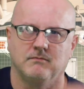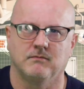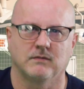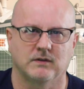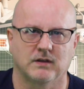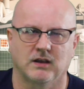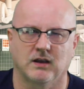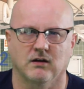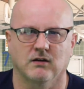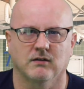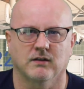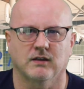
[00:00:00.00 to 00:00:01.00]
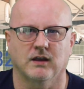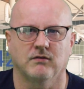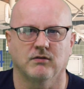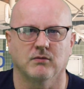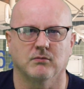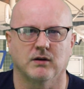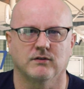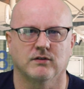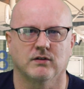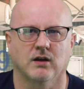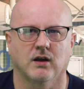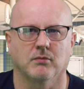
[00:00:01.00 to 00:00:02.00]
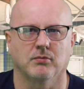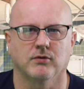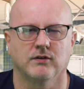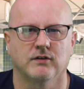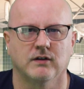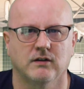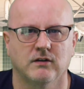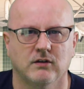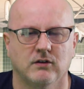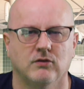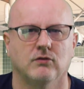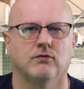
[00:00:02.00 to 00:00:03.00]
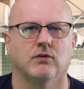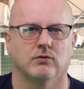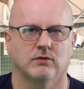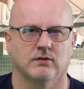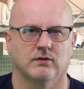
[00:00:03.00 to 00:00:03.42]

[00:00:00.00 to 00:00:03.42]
Take care. Thank you very much. I appreciate you folks